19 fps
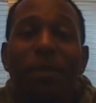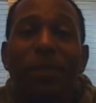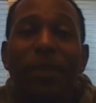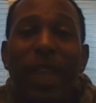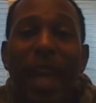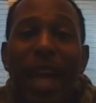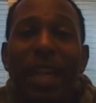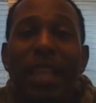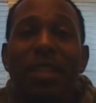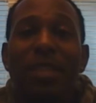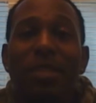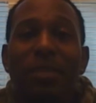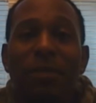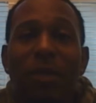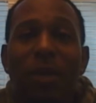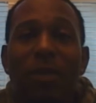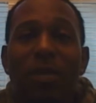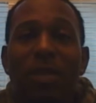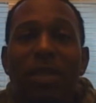that is the
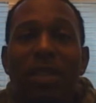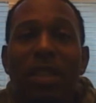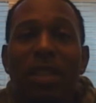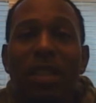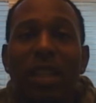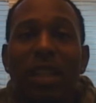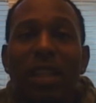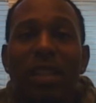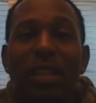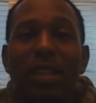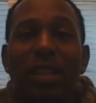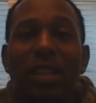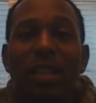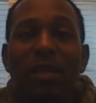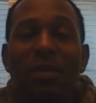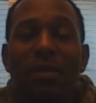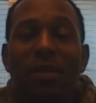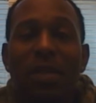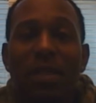focus that they need to
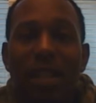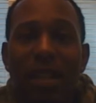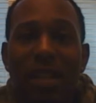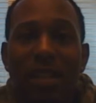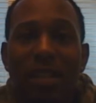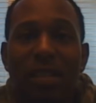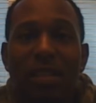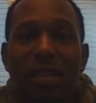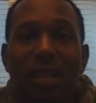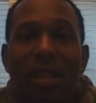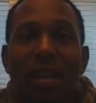emphasize.